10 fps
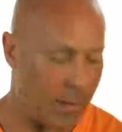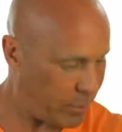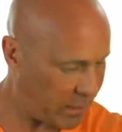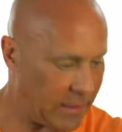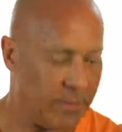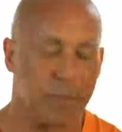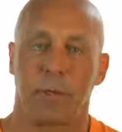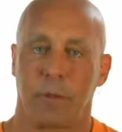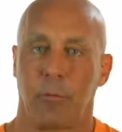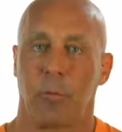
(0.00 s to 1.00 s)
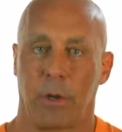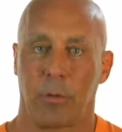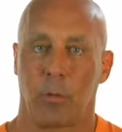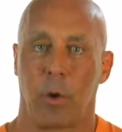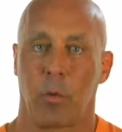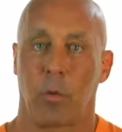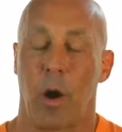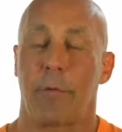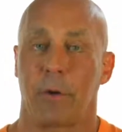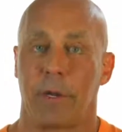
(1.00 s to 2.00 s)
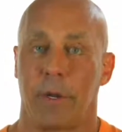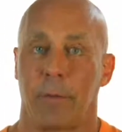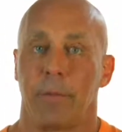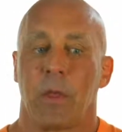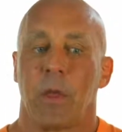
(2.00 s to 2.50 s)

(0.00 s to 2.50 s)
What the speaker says: I believe that what we're offering here.